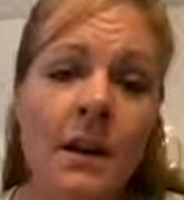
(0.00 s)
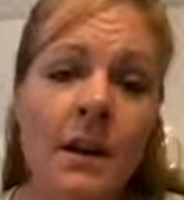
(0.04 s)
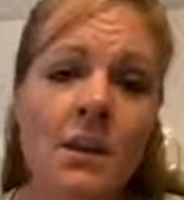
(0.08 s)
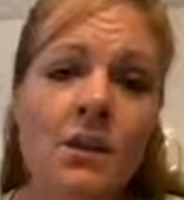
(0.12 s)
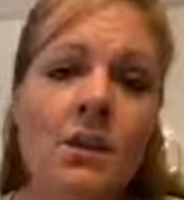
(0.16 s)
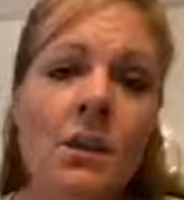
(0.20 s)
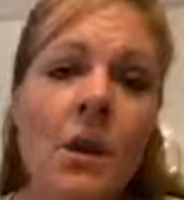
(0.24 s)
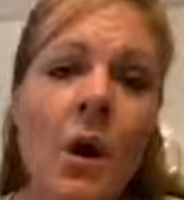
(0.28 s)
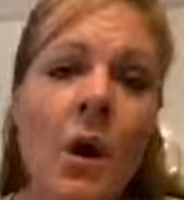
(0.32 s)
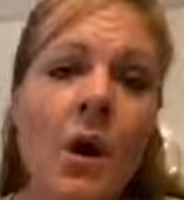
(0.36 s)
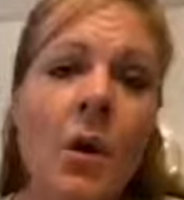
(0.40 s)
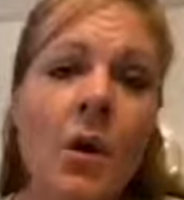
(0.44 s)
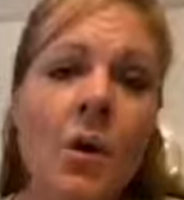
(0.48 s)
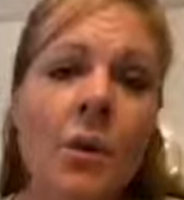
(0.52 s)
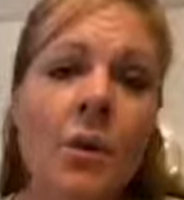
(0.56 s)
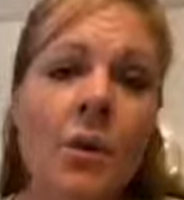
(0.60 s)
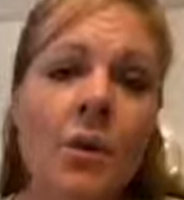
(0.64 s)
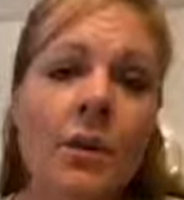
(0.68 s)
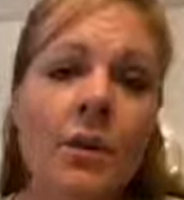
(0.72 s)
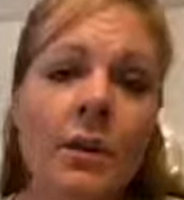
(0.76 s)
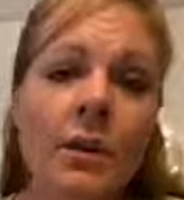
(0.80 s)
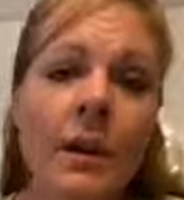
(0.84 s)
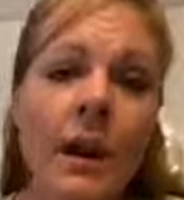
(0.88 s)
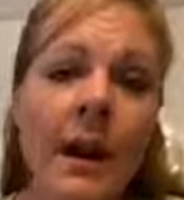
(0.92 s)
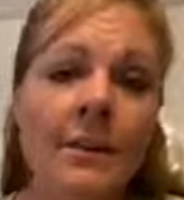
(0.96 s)
So
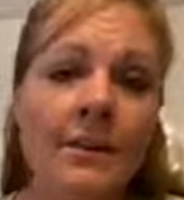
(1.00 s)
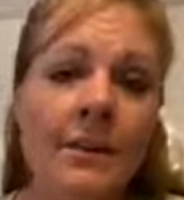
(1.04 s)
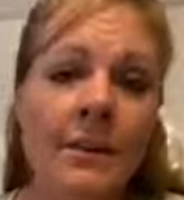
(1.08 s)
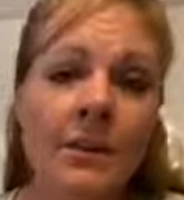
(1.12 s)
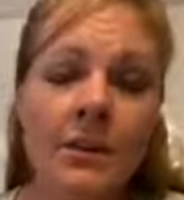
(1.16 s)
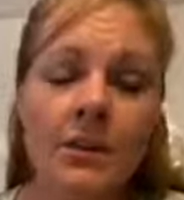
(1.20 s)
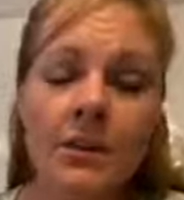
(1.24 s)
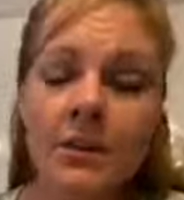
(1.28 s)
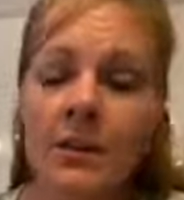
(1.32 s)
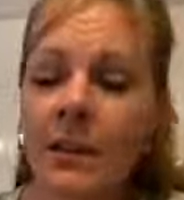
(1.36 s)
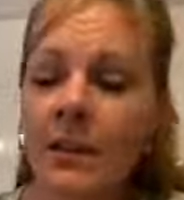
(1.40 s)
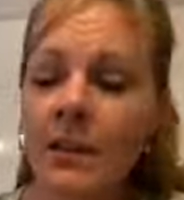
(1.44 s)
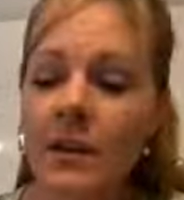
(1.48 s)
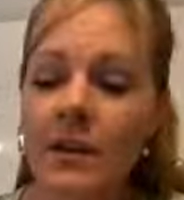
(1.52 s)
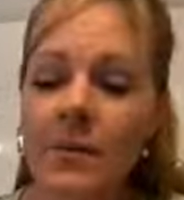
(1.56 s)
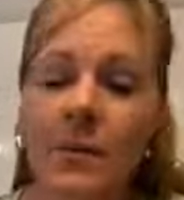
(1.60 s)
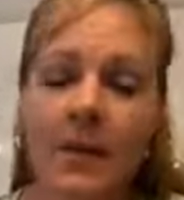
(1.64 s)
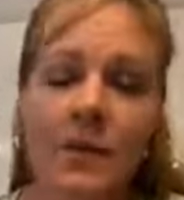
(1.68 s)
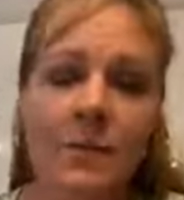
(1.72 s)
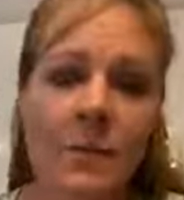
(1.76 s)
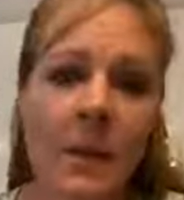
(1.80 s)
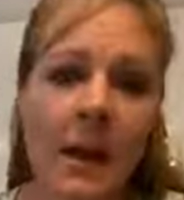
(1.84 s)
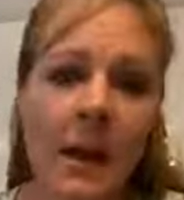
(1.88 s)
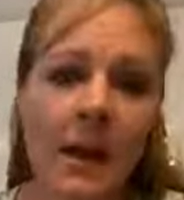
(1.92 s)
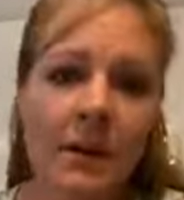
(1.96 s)
you have to understand that when
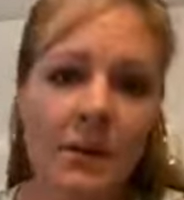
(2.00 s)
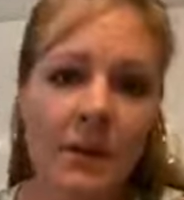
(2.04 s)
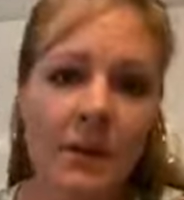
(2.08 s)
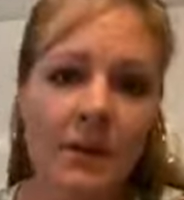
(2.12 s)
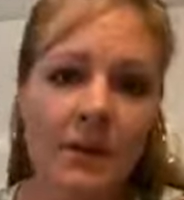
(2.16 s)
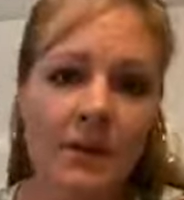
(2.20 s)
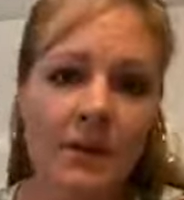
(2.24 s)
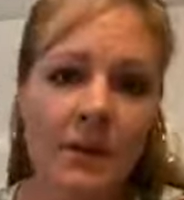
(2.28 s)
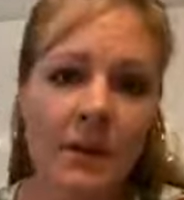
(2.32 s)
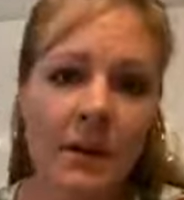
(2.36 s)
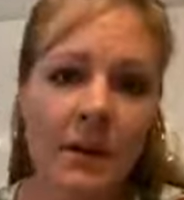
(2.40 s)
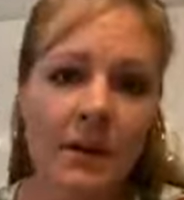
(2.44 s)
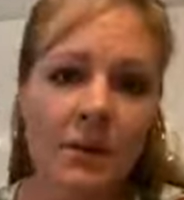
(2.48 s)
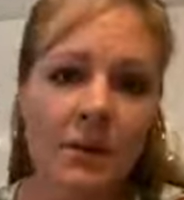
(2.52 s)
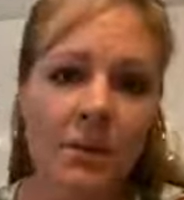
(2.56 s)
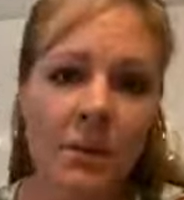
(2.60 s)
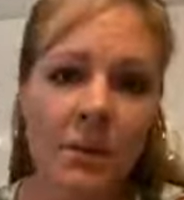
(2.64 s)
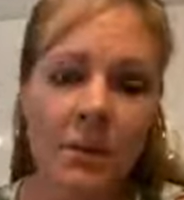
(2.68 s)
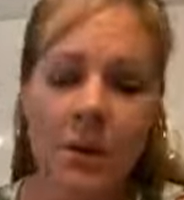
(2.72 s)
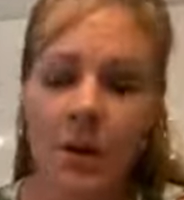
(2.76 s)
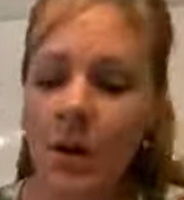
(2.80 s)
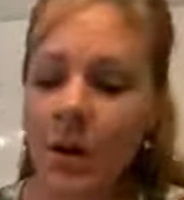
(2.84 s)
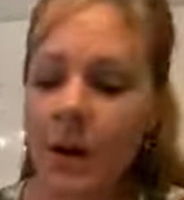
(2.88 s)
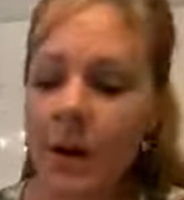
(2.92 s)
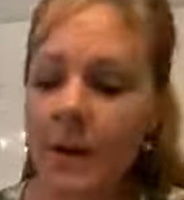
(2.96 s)
a baby is being
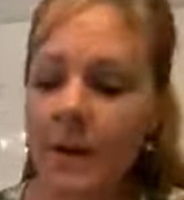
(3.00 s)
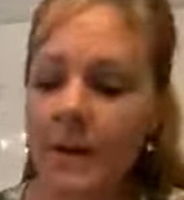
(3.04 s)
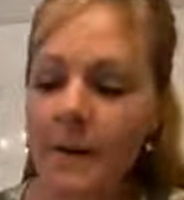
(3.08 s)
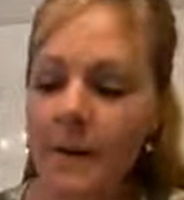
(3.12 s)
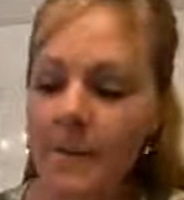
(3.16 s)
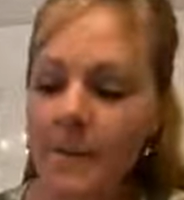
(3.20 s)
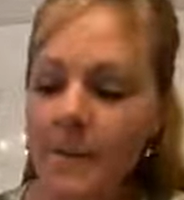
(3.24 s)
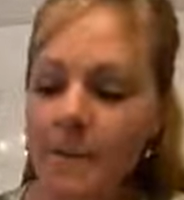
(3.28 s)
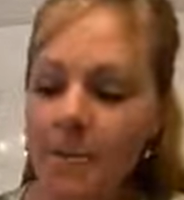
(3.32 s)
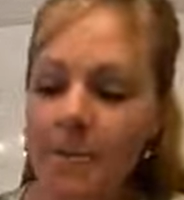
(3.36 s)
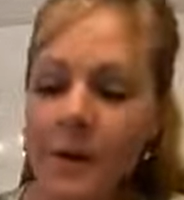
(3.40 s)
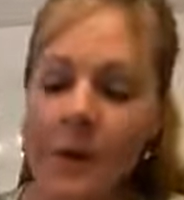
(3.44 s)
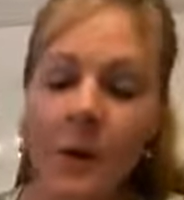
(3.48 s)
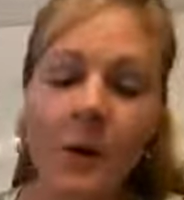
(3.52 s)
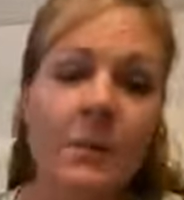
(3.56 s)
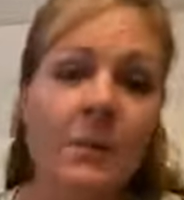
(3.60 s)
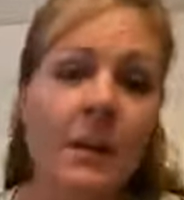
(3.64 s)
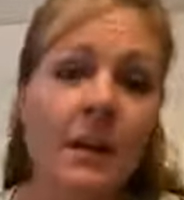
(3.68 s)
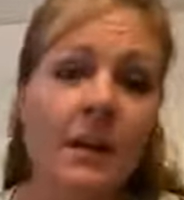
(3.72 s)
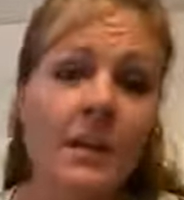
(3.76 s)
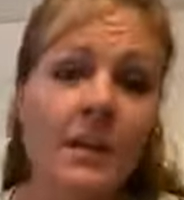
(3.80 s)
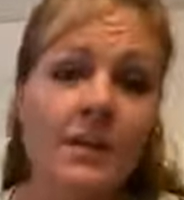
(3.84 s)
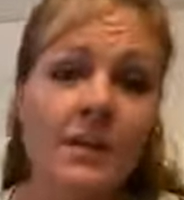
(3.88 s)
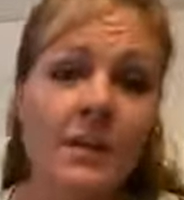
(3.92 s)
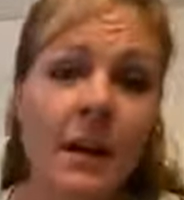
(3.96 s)
born or
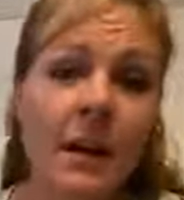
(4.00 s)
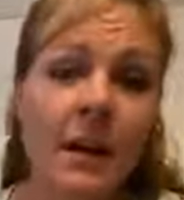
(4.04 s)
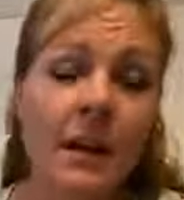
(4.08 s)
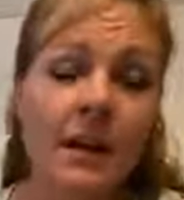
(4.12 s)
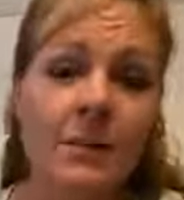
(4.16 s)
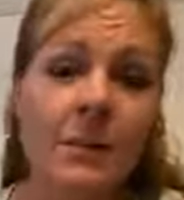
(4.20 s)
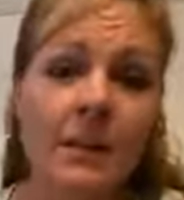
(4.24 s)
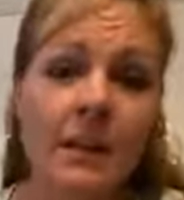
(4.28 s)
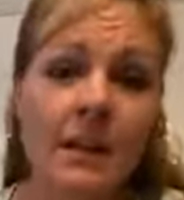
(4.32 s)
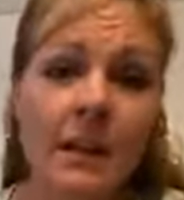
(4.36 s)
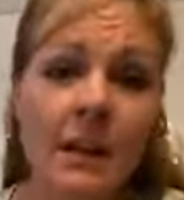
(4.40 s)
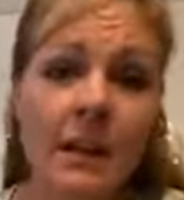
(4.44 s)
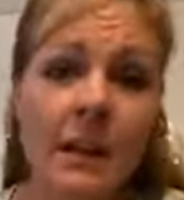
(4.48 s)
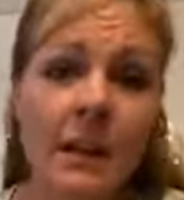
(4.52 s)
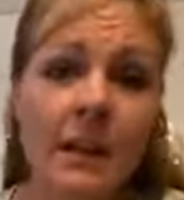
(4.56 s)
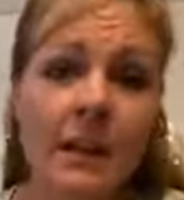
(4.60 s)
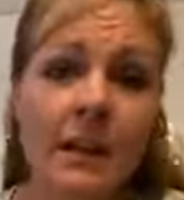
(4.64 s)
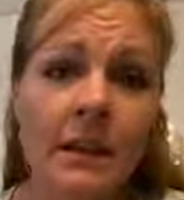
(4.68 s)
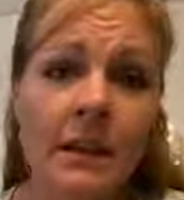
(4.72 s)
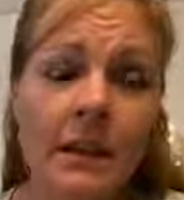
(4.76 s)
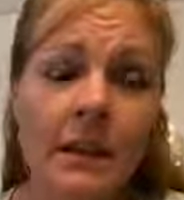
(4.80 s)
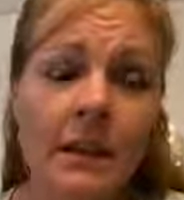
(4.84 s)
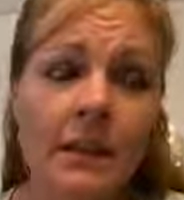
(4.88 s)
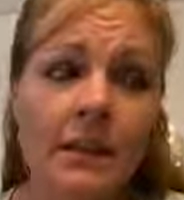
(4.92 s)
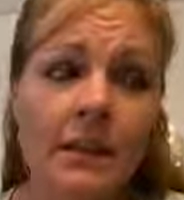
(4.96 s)
being developed in
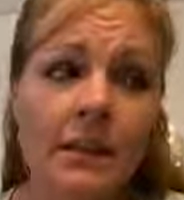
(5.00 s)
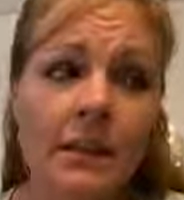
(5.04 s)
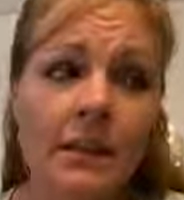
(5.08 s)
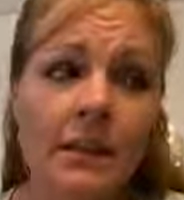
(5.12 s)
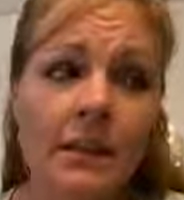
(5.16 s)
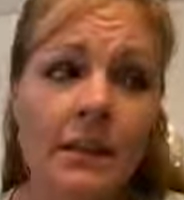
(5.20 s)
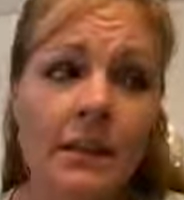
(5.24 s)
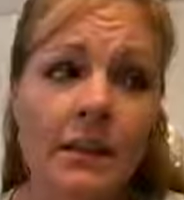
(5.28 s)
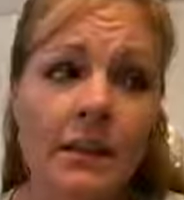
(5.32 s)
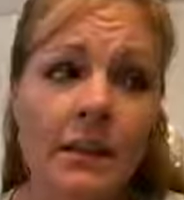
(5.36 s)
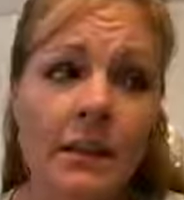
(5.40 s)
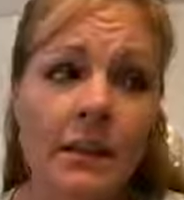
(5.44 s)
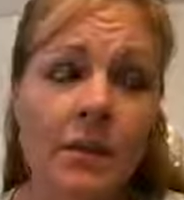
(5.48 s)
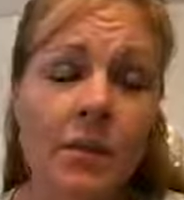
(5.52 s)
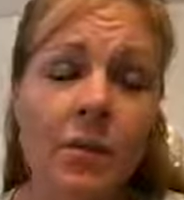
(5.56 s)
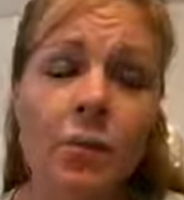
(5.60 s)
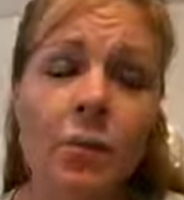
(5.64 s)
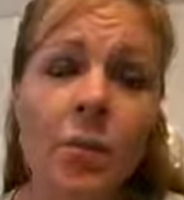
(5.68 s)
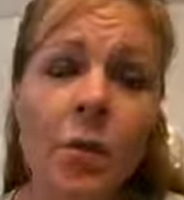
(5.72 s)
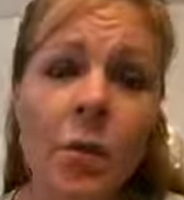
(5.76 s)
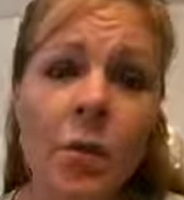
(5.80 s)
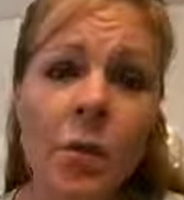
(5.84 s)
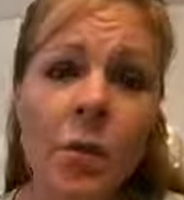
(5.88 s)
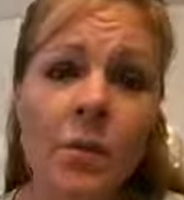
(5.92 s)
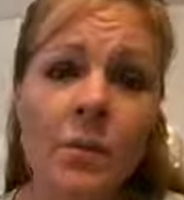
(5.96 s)
the
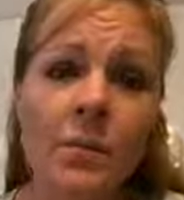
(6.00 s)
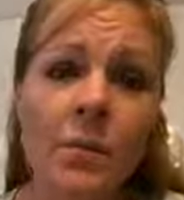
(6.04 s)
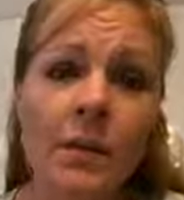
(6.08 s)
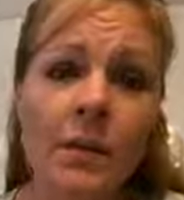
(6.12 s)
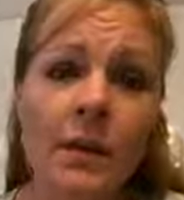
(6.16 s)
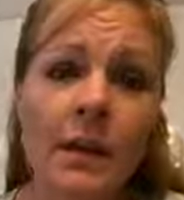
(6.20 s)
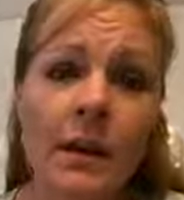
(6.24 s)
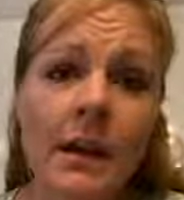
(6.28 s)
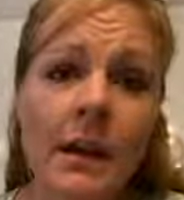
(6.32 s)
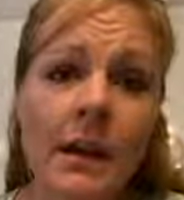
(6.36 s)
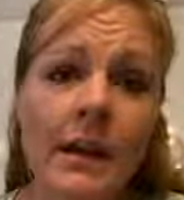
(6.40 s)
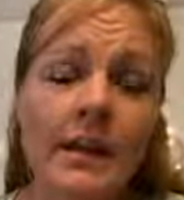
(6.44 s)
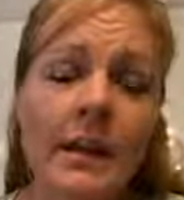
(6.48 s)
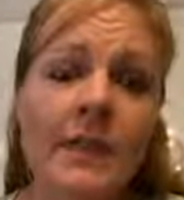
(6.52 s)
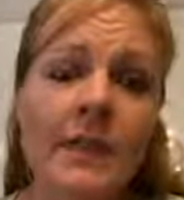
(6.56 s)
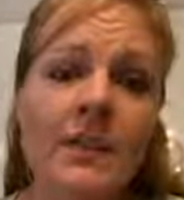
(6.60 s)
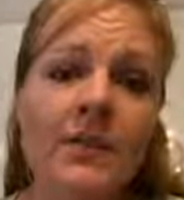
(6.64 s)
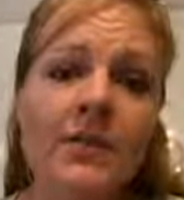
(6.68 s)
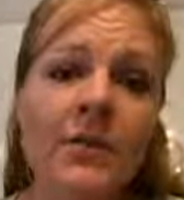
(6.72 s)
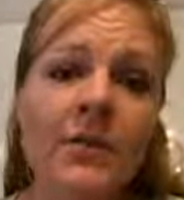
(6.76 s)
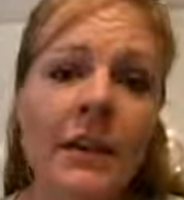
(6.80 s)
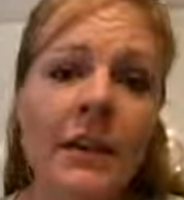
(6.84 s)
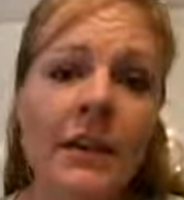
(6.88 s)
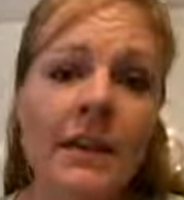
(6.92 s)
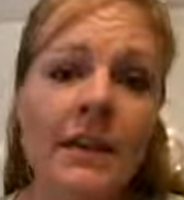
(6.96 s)
womb, this
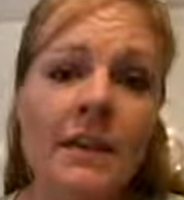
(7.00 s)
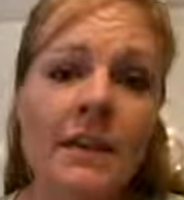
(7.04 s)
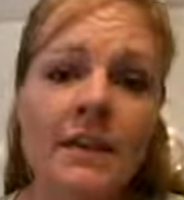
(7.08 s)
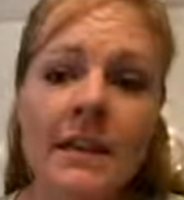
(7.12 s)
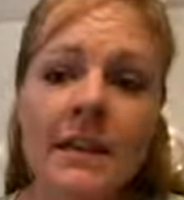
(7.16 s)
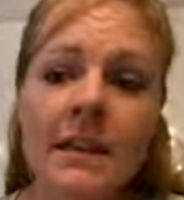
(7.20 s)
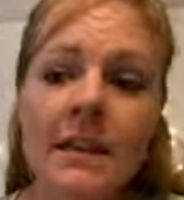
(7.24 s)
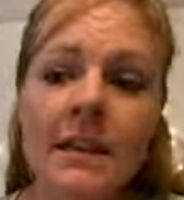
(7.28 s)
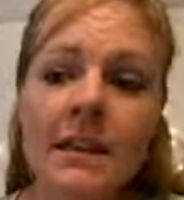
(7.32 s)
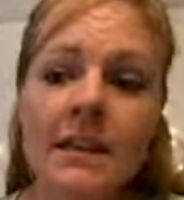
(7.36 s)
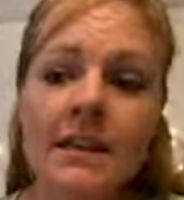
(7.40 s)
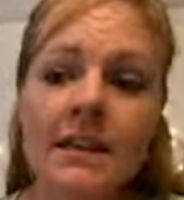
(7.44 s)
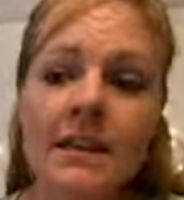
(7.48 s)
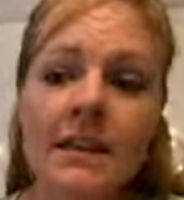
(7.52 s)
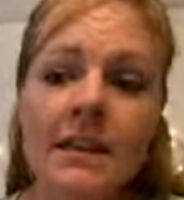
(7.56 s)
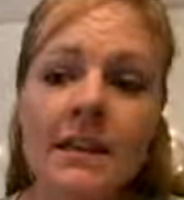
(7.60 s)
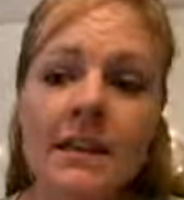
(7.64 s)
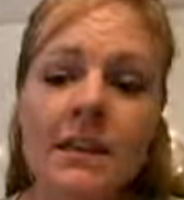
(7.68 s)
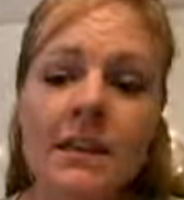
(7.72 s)
fetus is